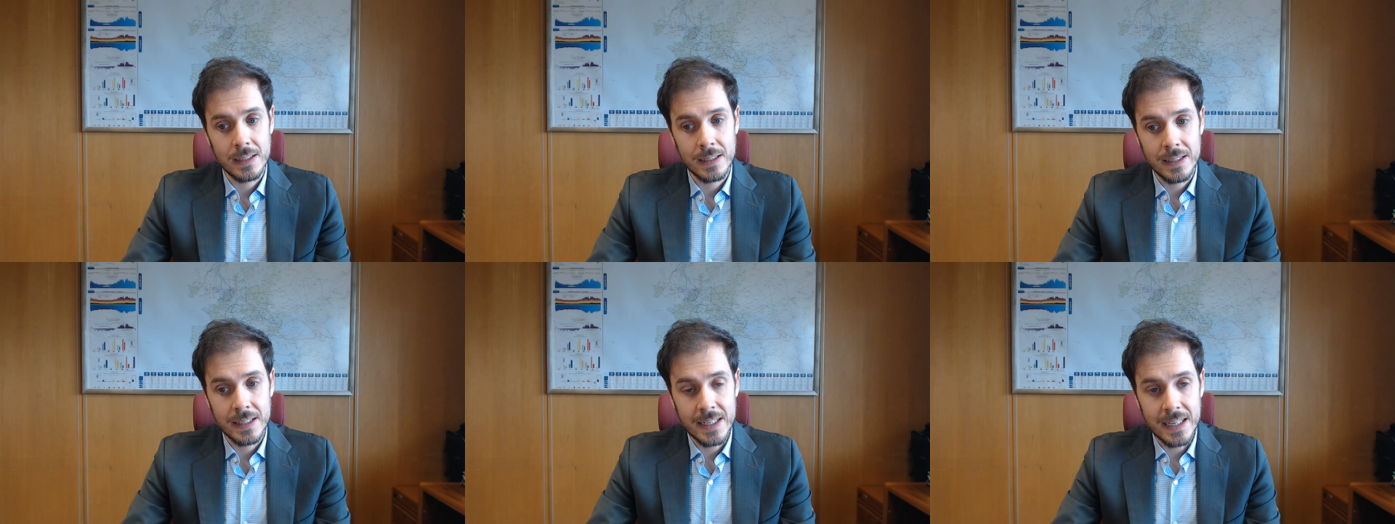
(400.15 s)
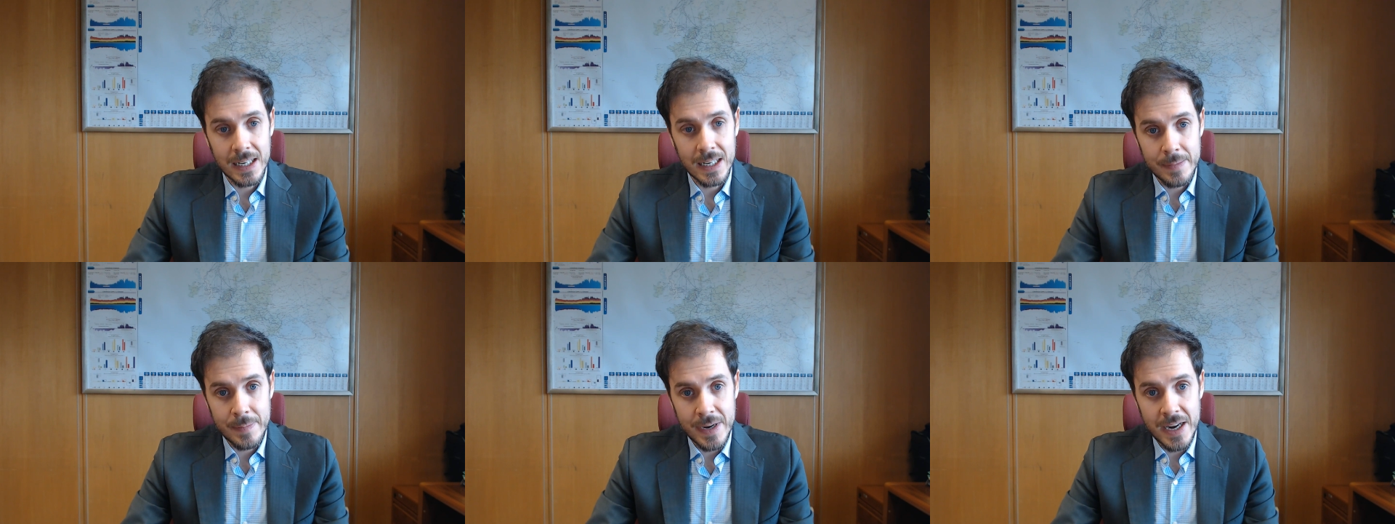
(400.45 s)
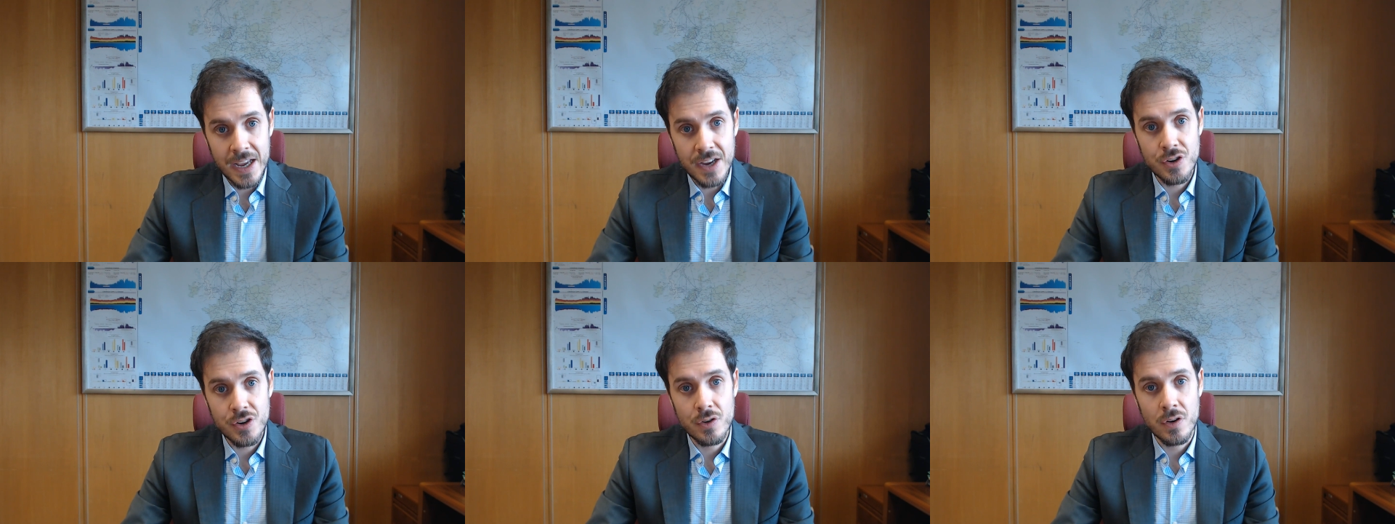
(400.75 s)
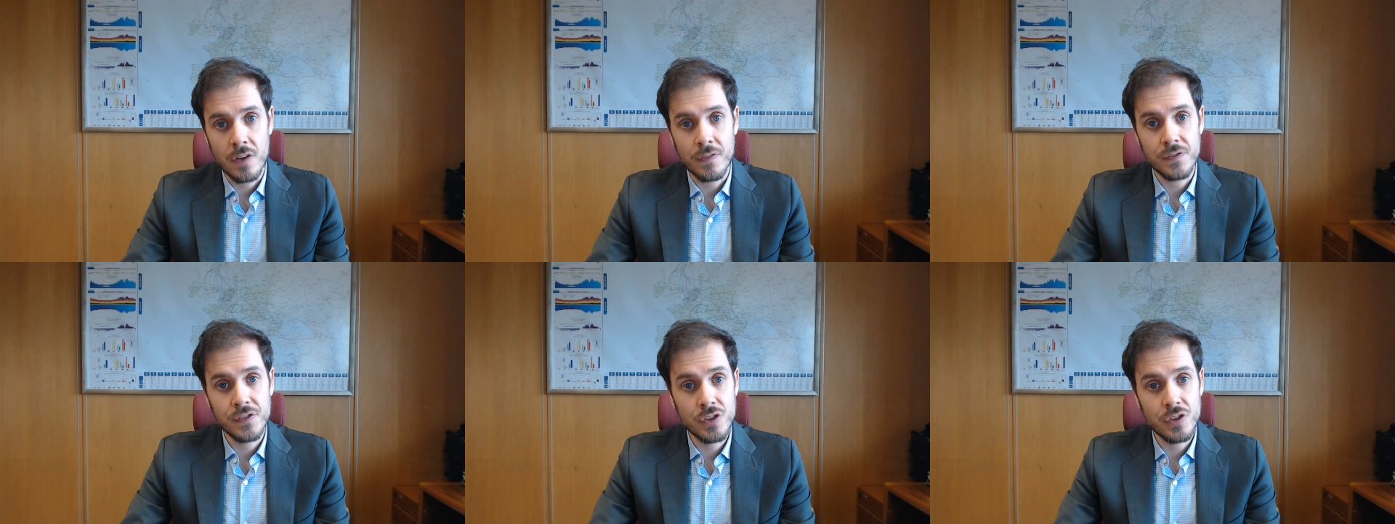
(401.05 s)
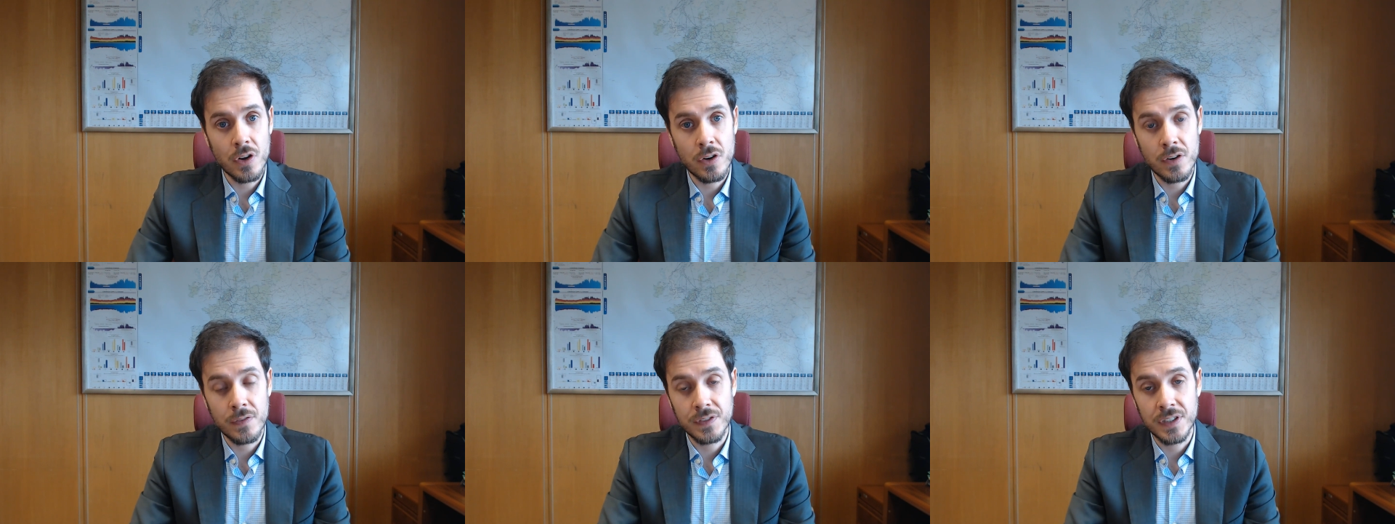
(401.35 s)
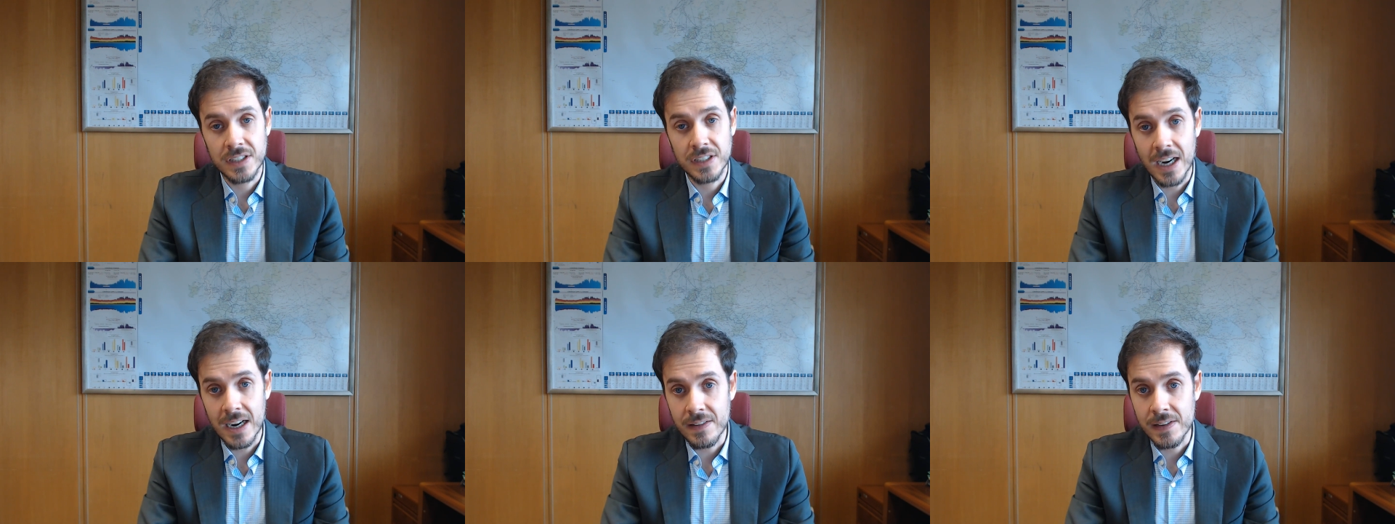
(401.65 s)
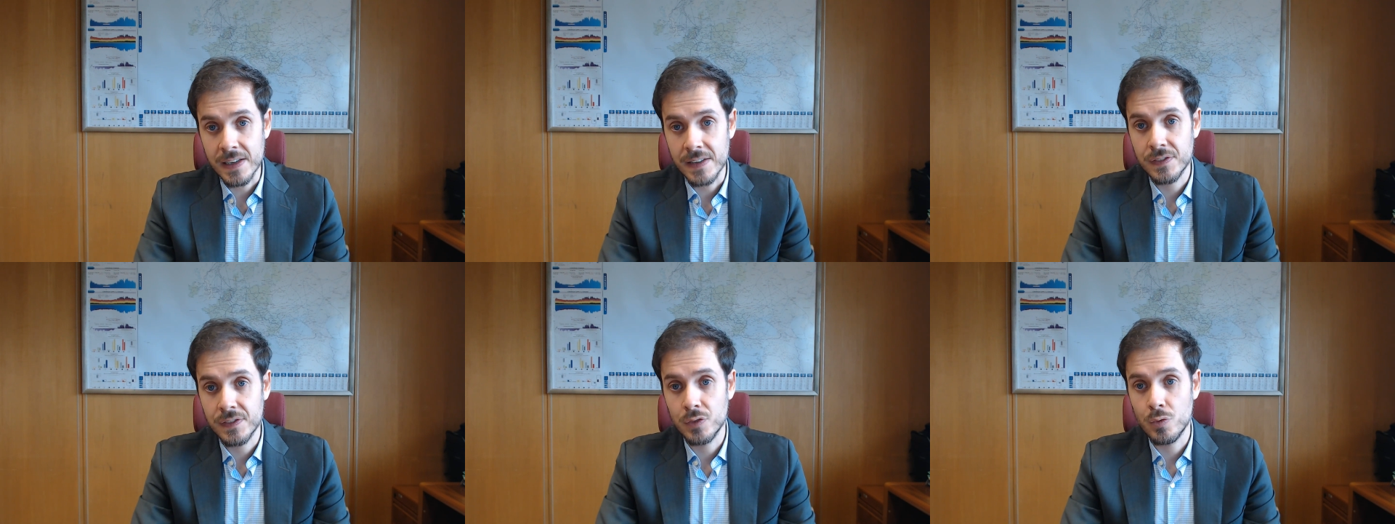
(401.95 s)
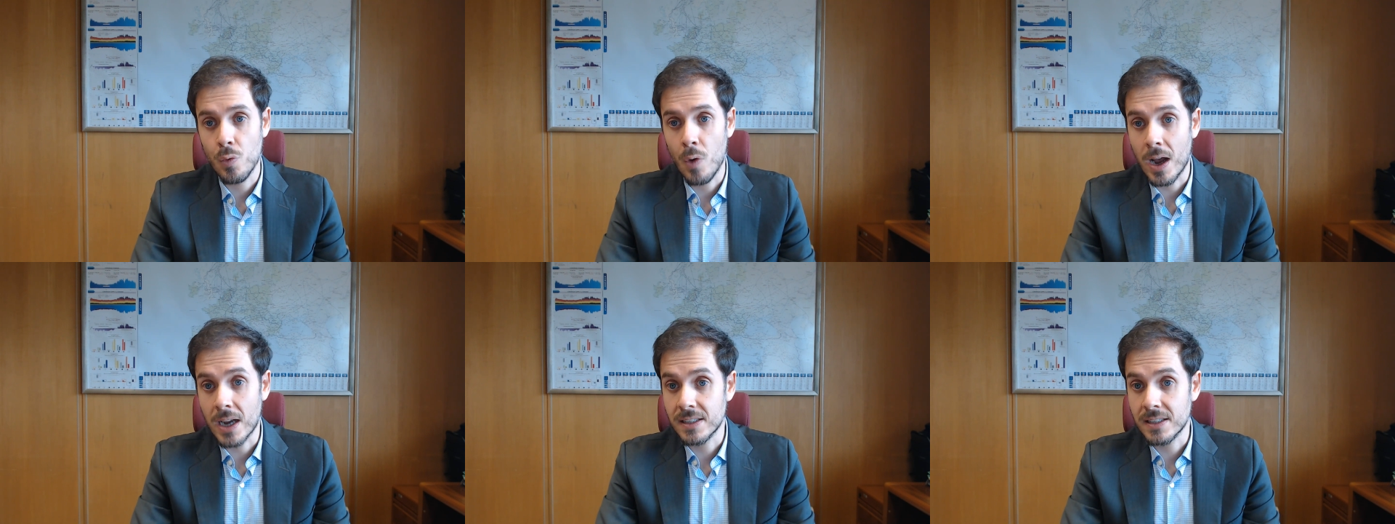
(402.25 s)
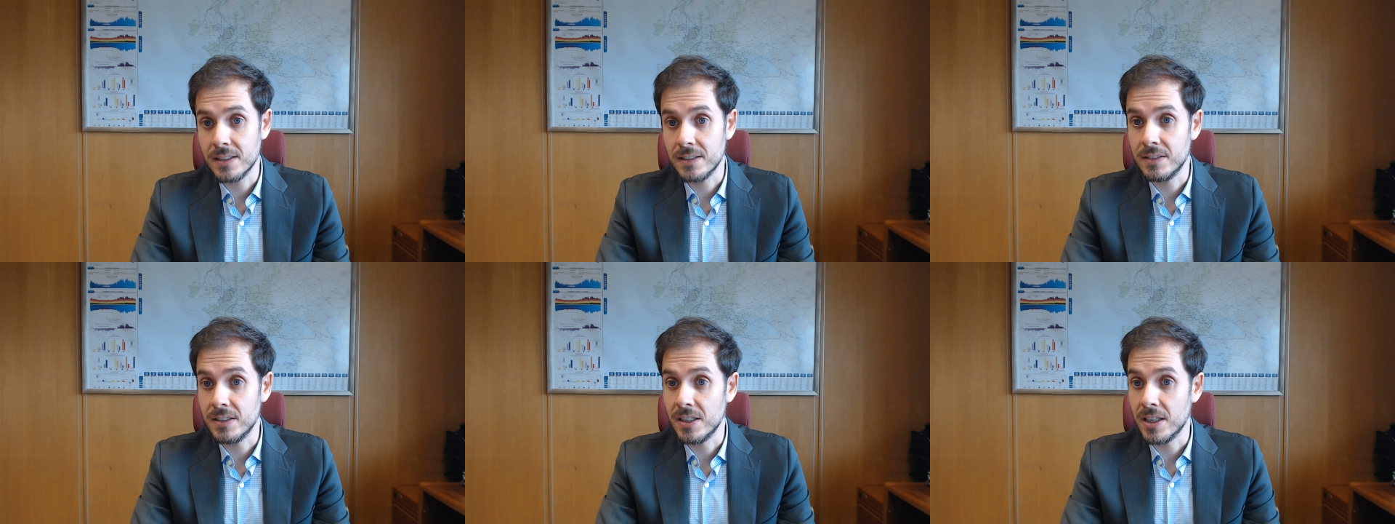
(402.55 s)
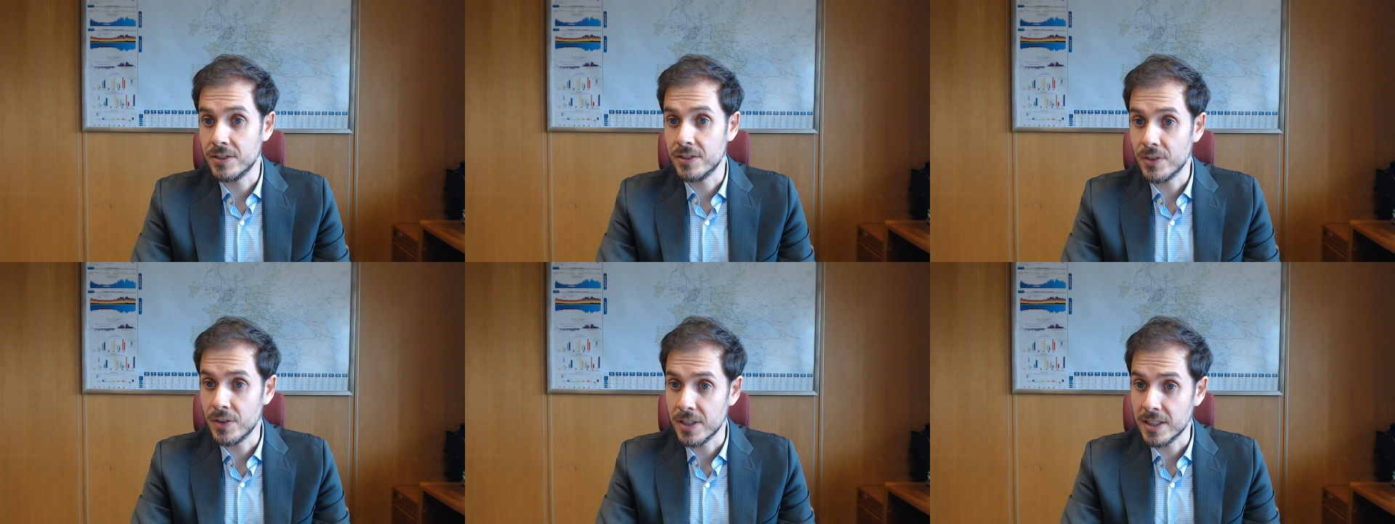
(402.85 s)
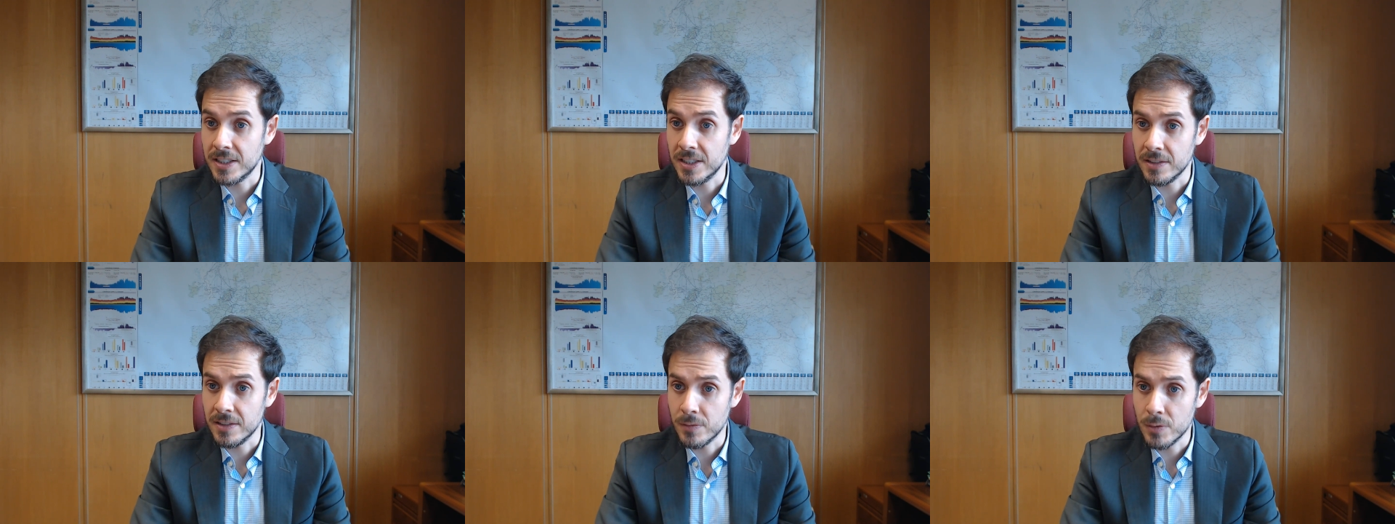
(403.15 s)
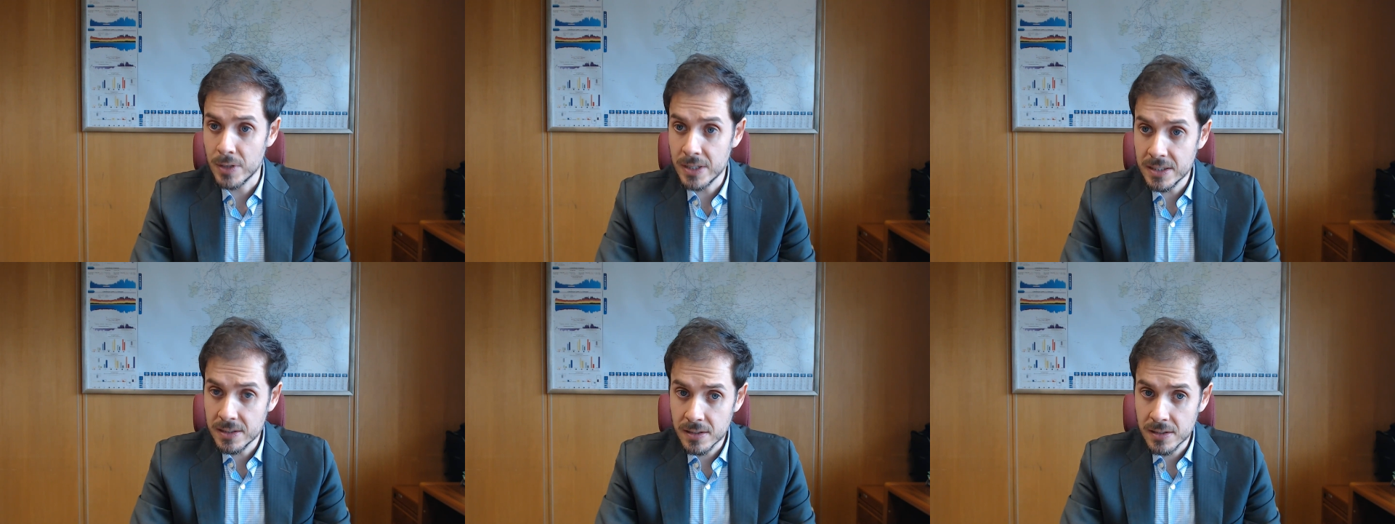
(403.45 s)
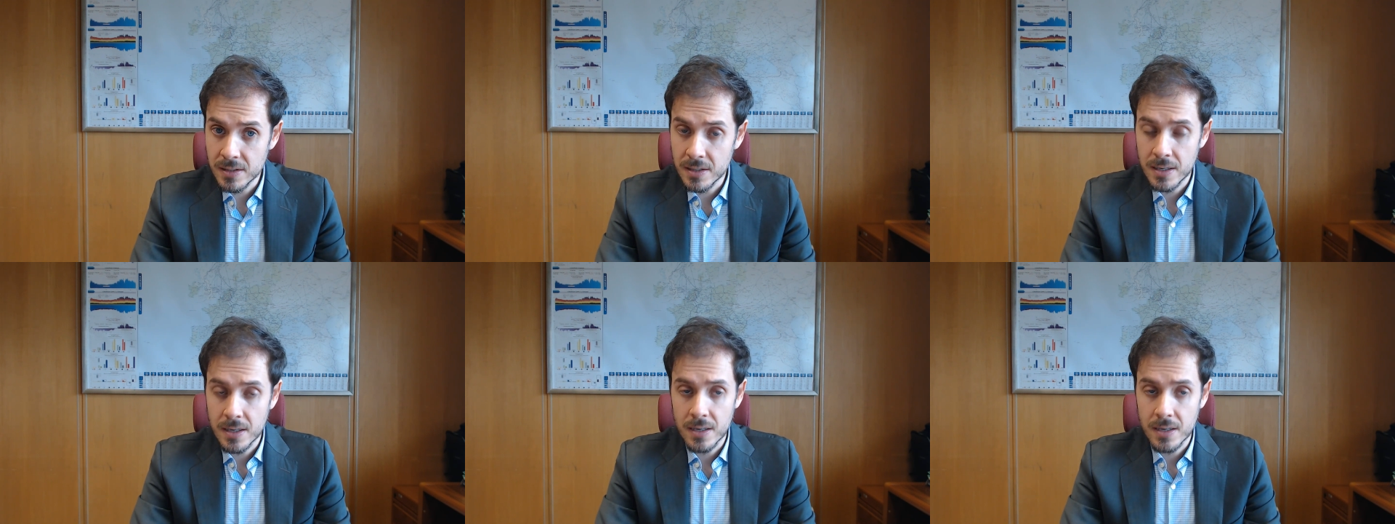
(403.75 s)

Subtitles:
the elimination of some of the tariffs to access the electricity grids.